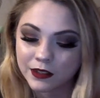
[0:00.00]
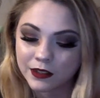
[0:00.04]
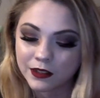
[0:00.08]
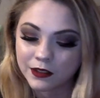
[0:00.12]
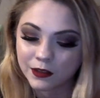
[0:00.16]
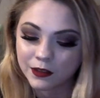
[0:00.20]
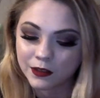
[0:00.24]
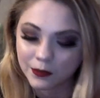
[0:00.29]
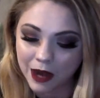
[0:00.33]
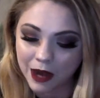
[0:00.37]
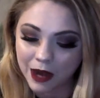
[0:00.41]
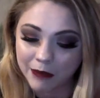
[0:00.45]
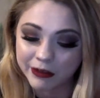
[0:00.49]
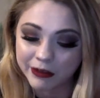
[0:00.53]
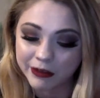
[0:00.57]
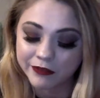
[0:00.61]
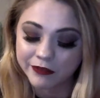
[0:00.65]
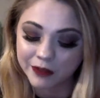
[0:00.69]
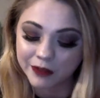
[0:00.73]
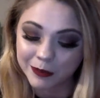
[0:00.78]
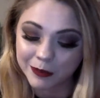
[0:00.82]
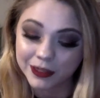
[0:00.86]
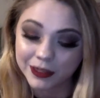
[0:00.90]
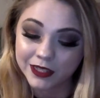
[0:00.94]
the rabbit
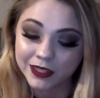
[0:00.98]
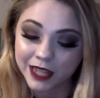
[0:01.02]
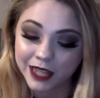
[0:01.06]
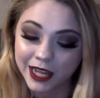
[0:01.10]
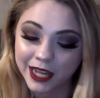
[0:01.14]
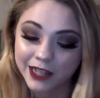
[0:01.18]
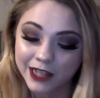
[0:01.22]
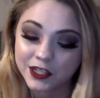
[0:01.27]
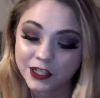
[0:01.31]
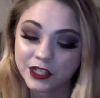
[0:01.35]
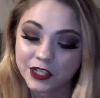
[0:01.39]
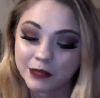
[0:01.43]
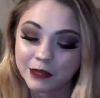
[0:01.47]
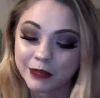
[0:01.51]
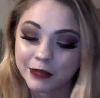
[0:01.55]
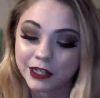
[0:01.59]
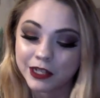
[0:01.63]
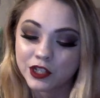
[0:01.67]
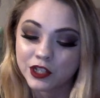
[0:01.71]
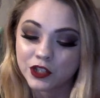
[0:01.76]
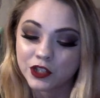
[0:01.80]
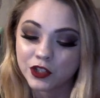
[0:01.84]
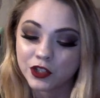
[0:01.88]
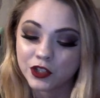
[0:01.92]
from its cage to
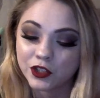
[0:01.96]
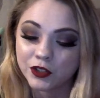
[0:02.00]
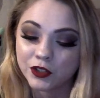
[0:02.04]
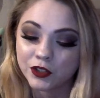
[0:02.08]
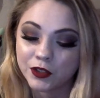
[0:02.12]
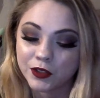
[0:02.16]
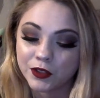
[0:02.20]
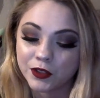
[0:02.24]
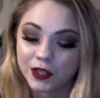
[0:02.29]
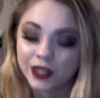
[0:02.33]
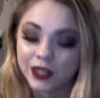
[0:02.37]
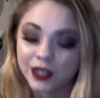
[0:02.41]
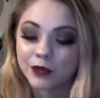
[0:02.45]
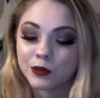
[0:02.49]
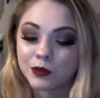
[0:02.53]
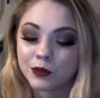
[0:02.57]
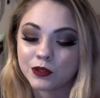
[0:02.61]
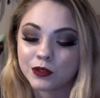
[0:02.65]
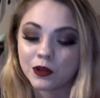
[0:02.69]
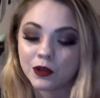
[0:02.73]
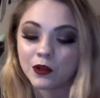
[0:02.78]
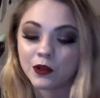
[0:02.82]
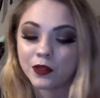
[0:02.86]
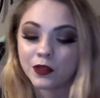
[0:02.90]
make sure you knew that it
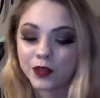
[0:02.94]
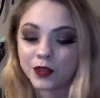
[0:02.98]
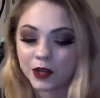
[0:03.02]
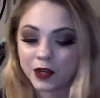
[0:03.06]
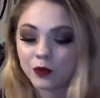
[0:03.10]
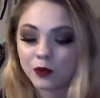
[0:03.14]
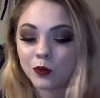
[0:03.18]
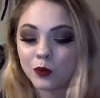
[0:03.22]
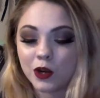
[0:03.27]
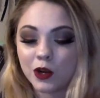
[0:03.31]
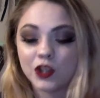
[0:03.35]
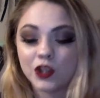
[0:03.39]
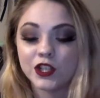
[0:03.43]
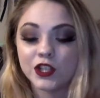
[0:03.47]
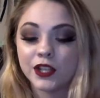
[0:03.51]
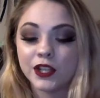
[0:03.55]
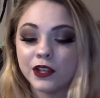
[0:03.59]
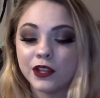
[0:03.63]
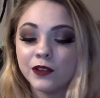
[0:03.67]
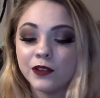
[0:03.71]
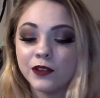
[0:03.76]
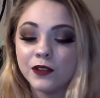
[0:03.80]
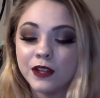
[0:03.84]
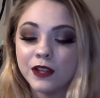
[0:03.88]
was there watching
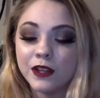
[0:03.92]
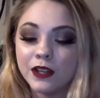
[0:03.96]
you.